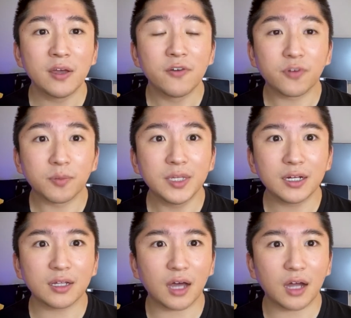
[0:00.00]
For me, a
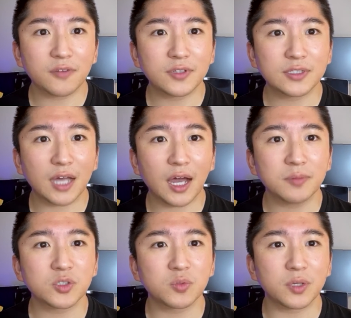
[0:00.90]
lot of the
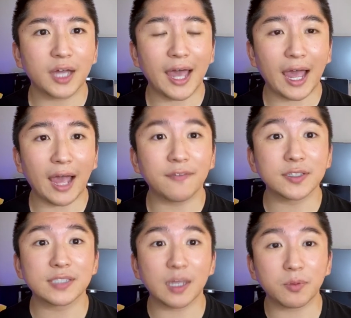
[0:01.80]
times when I have a
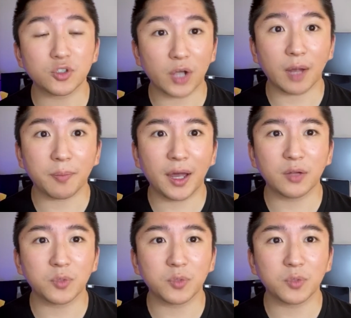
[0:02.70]
separate trackpad,